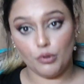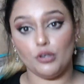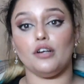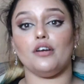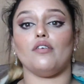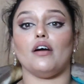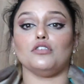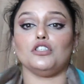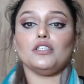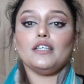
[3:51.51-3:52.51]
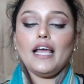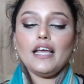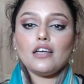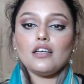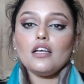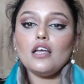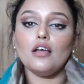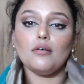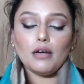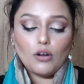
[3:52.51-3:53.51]
Put it around your neck,
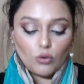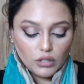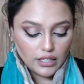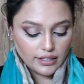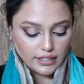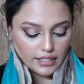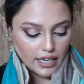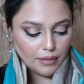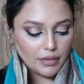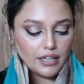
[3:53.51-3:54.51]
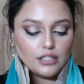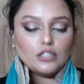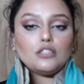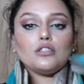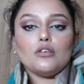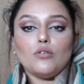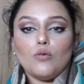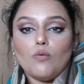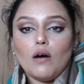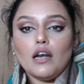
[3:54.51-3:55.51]
but only this time is
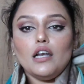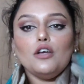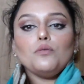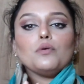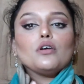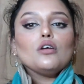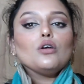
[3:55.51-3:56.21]
one loop